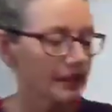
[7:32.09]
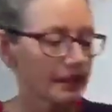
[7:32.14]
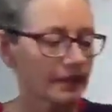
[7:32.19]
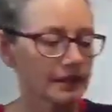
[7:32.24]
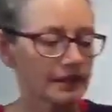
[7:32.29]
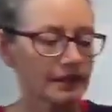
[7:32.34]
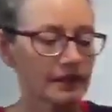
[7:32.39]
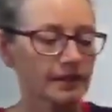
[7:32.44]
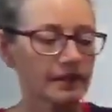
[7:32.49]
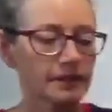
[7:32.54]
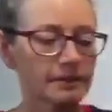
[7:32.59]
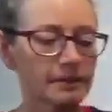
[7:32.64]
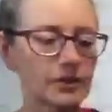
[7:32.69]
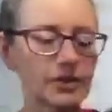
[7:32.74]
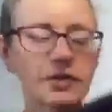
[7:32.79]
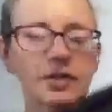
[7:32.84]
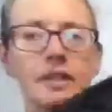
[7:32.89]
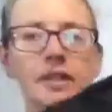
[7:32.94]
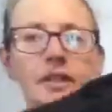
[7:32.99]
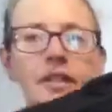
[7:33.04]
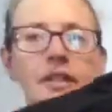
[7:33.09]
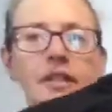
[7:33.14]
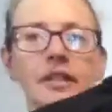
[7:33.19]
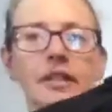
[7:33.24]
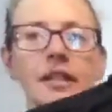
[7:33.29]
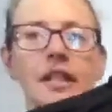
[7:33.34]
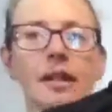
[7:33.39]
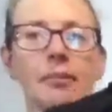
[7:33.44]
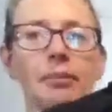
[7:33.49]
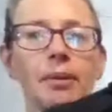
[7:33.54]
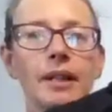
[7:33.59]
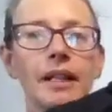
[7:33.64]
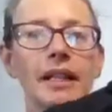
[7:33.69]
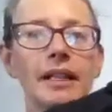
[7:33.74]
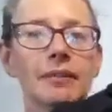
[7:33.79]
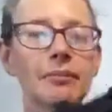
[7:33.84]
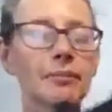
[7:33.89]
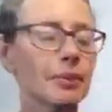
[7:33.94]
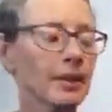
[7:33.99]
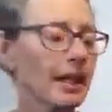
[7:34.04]
this is just a
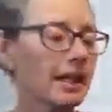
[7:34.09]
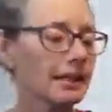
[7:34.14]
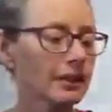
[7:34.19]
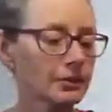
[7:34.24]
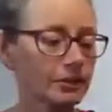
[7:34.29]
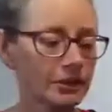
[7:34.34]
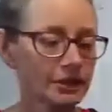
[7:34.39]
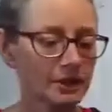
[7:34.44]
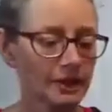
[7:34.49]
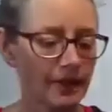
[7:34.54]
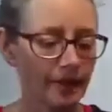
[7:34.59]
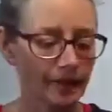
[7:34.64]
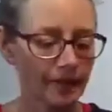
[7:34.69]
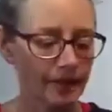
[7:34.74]
plain black one.